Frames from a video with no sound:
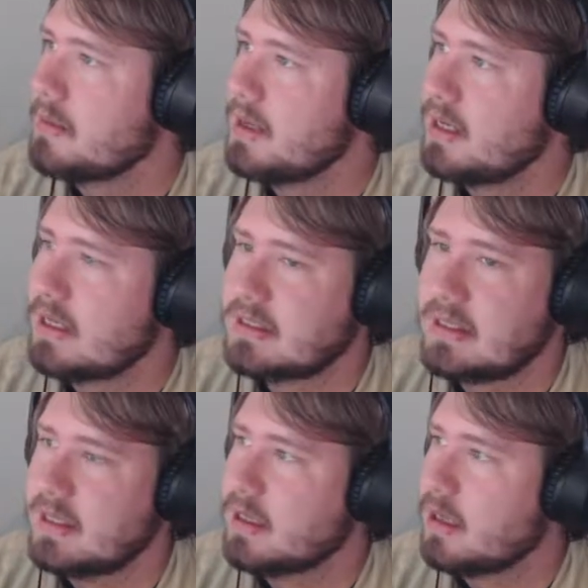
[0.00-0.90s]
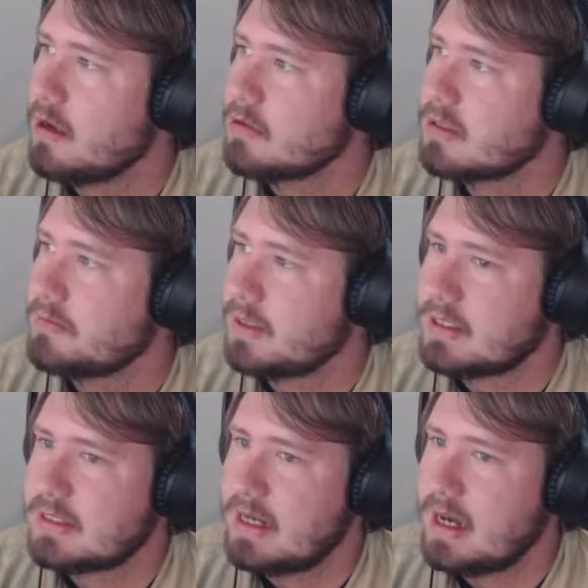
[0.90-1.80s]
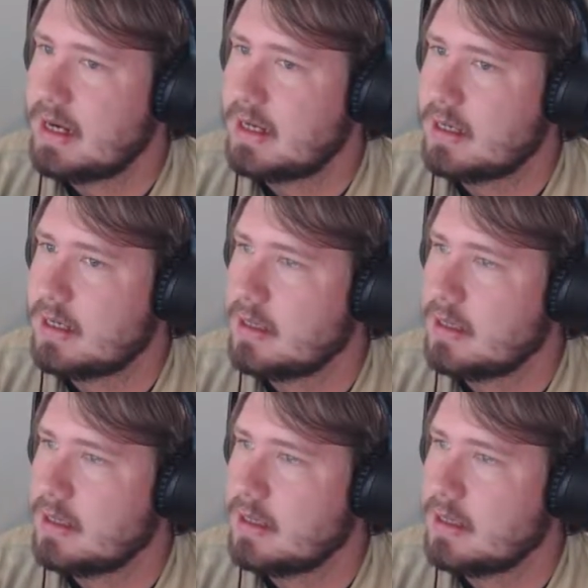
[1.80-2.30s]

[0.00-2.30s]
I mean, it's getting close, but it's not...